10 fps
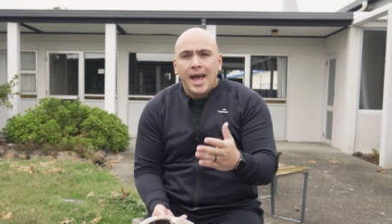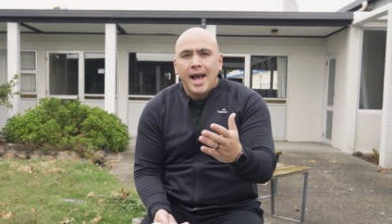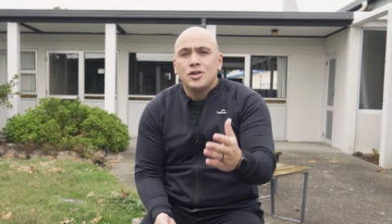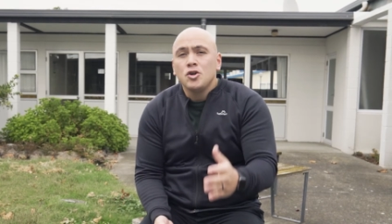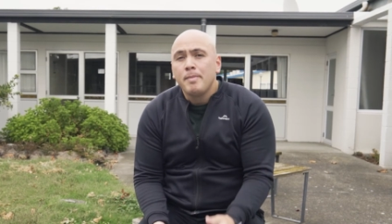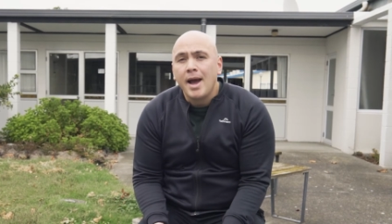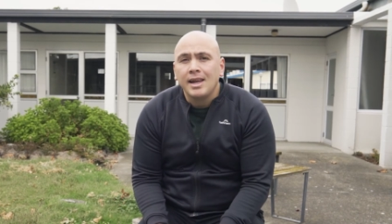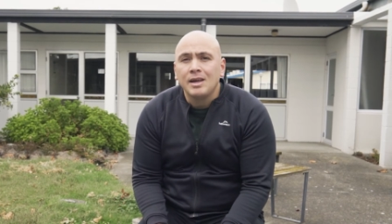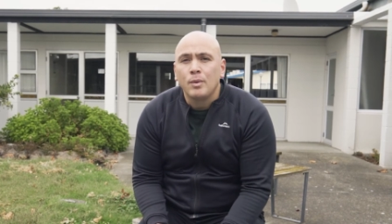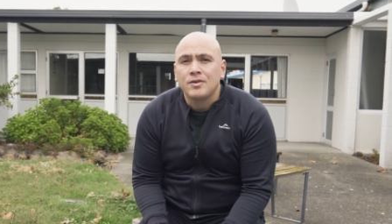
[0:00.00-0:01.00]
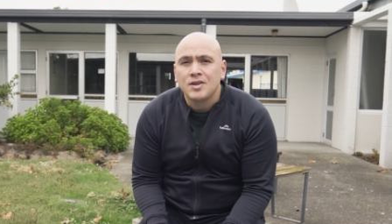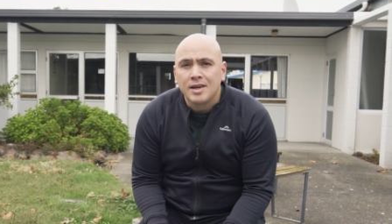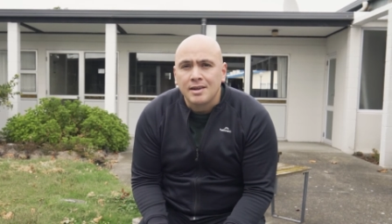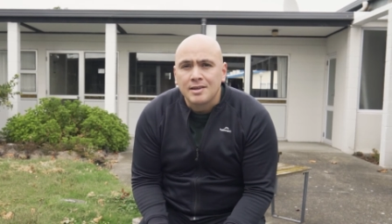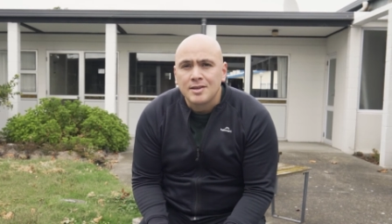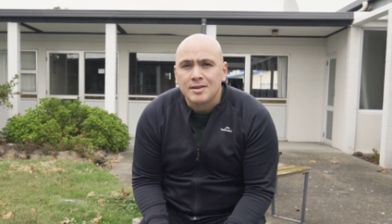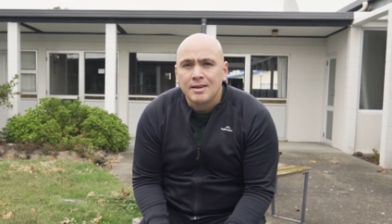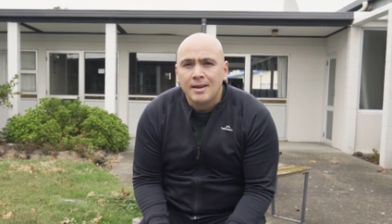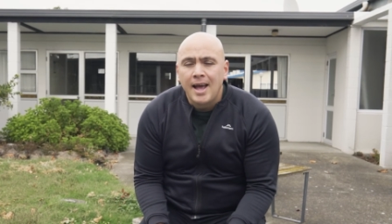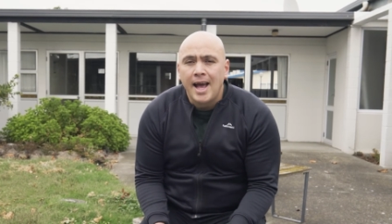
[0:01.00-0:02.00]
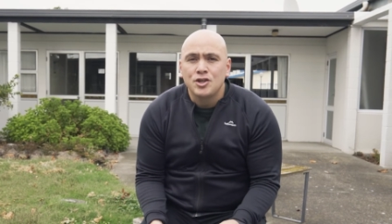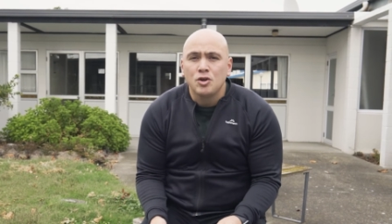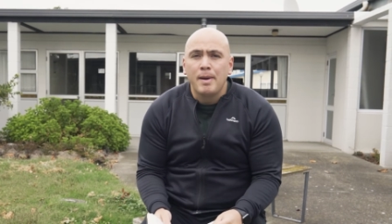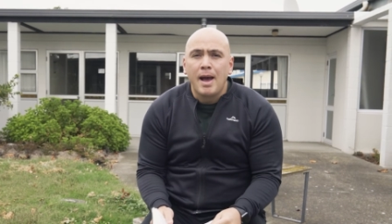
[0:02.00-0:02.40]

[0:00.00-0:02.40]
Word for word: As you're battling with sickness, as you're